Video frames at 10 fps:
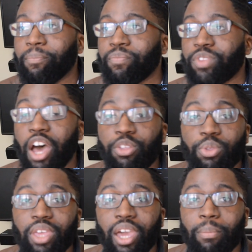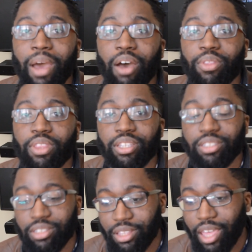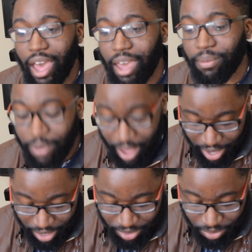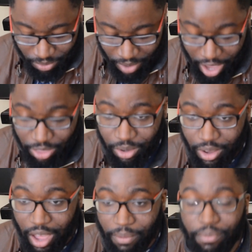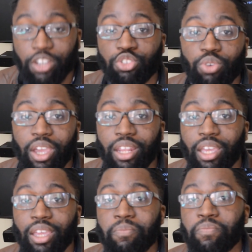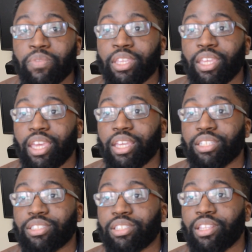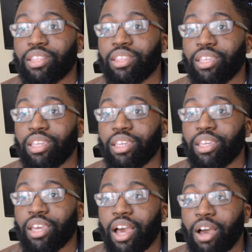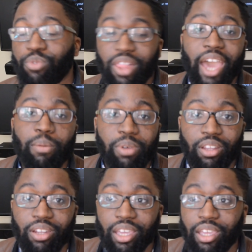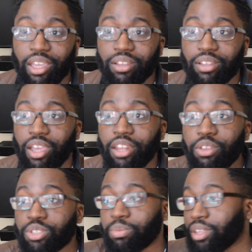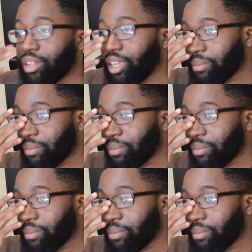The other thing about this that I find rather frustrating is the reliability and usability.